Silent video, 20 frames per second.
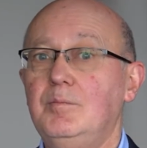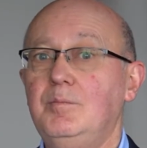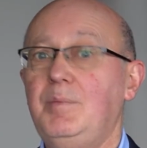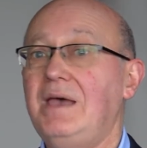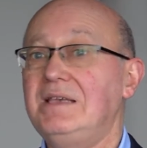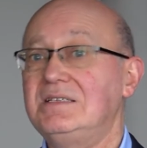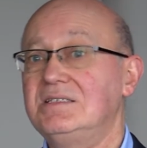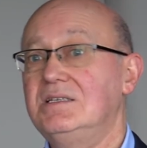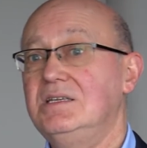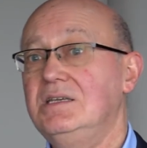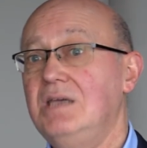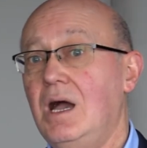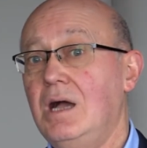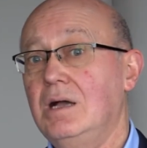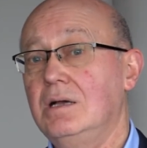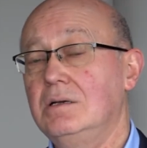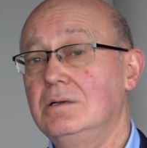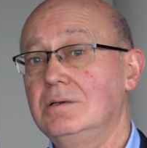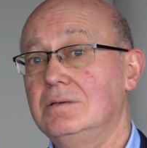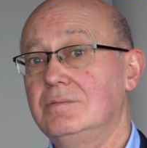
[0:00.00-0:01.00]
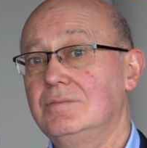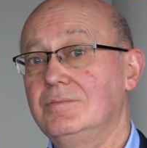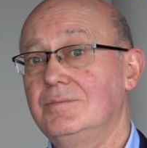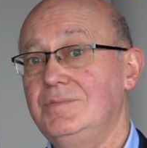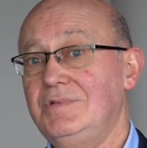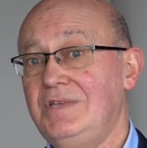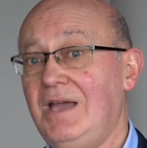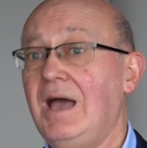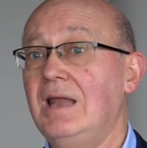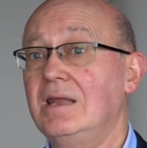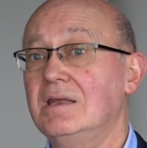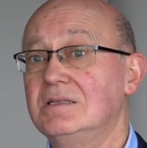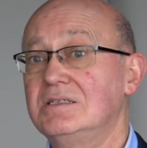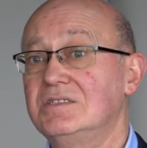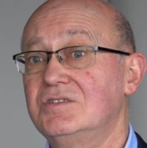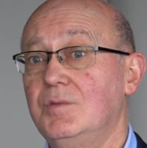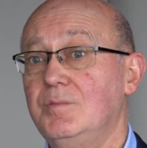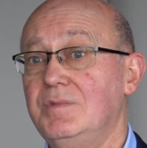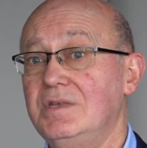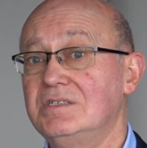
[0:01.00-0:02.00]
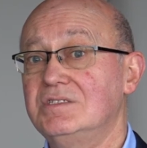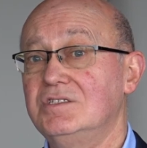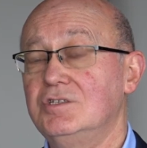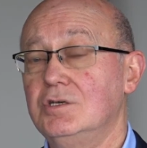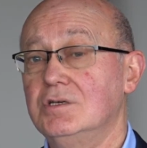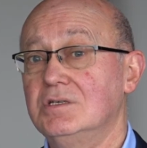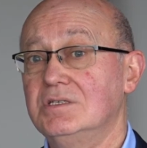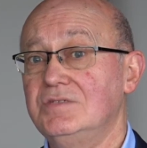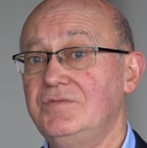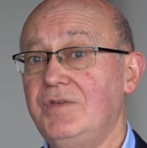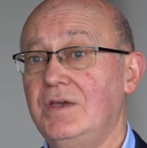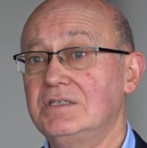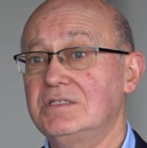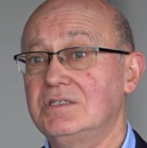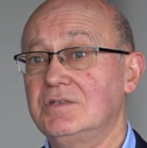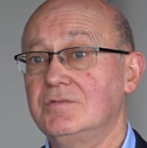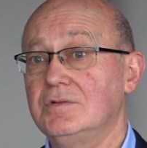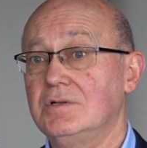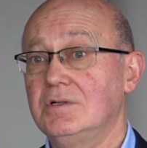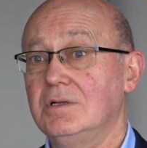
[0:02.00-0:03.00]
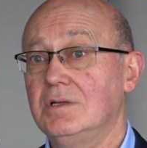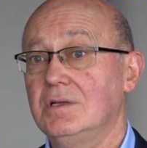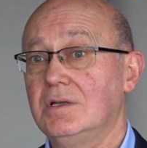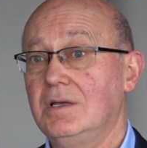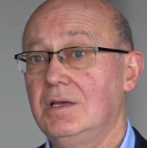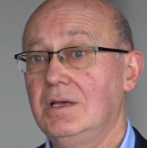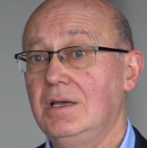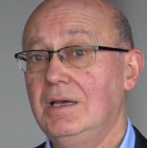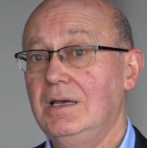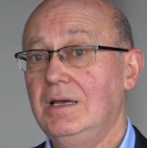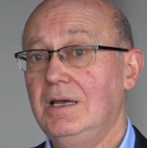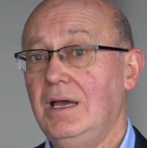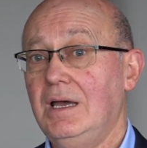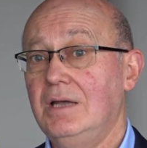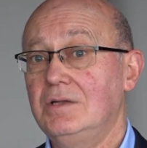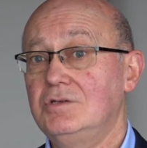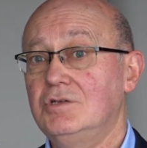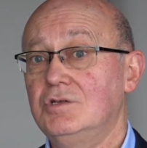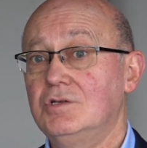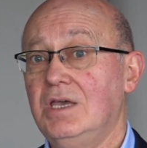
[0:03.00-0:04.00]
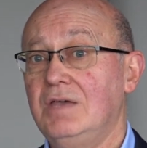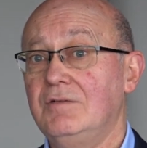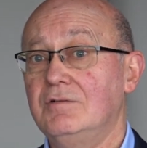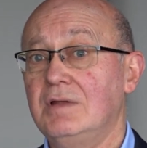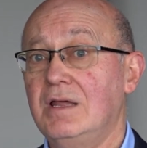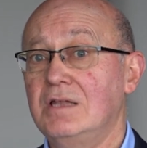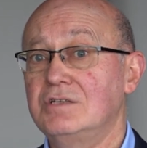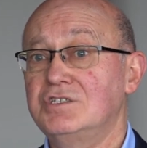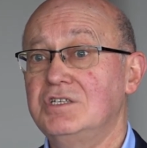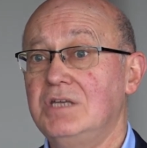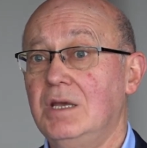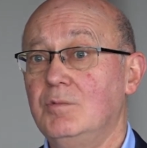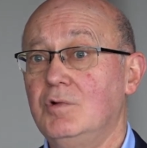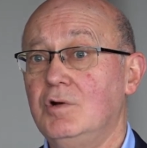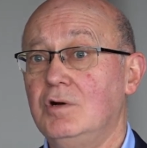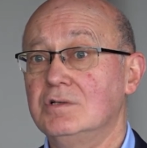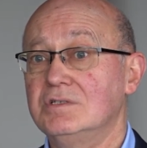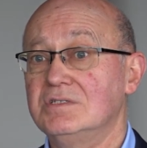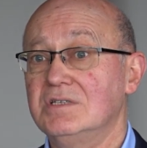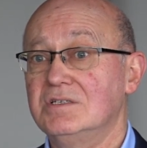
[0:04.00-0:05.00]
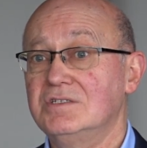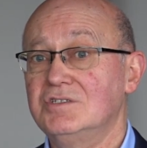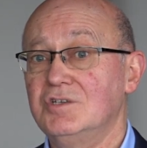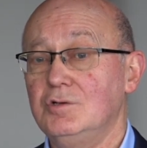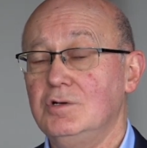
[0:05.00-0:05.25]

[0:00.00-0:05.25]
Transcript: best young talents from this year's festival to give a lunchtime concert.